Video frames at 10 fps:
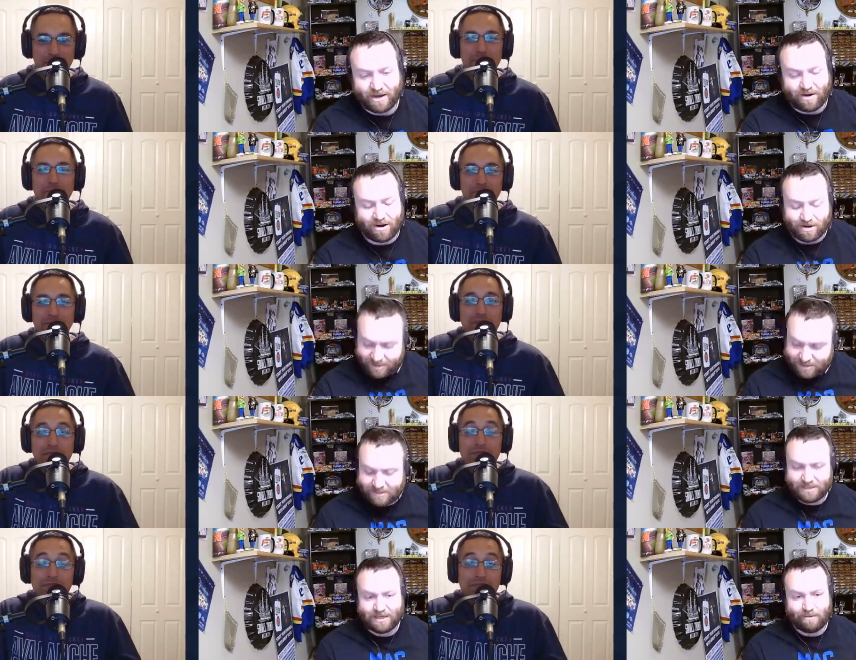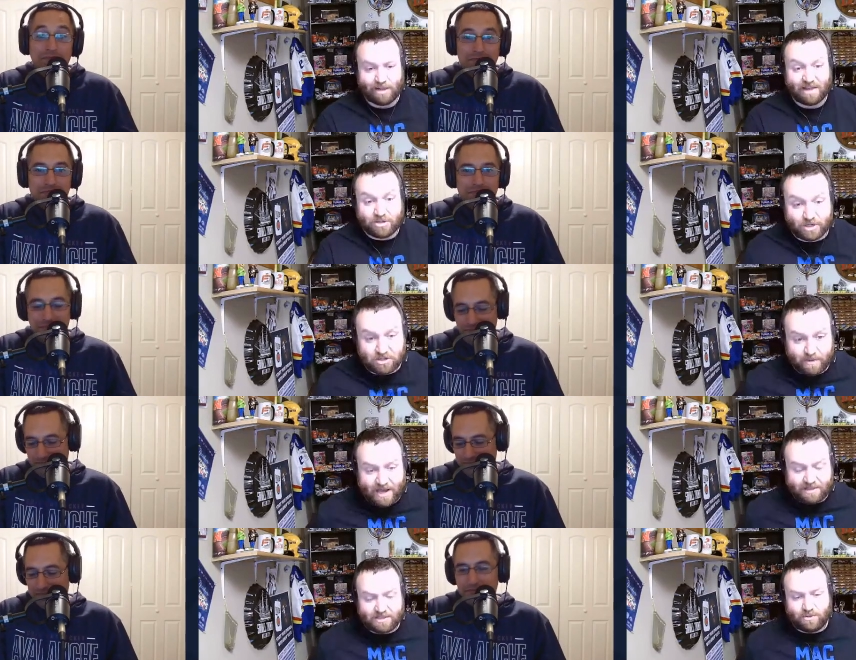Speaker 1: are. I'm glad the trucks are back
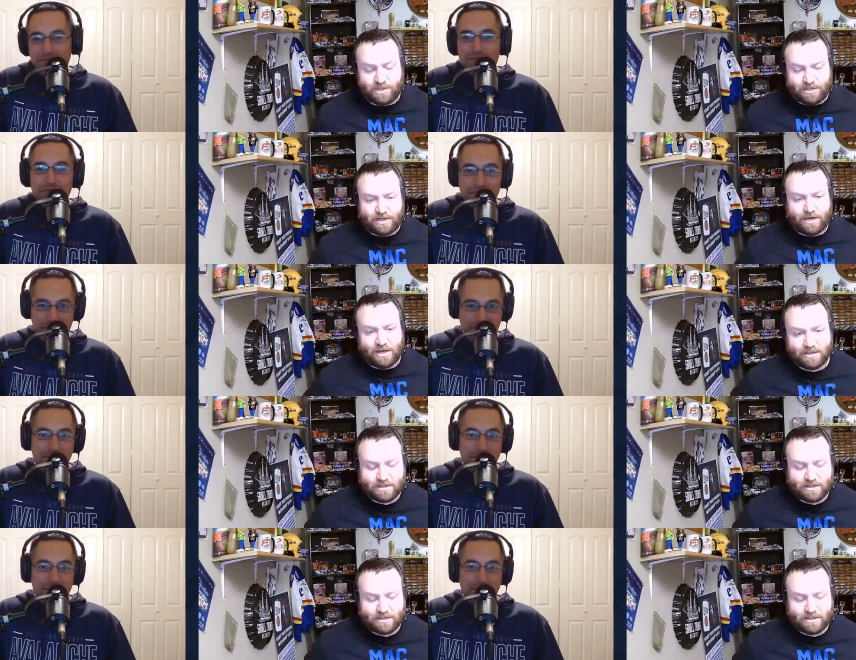this week. Uh,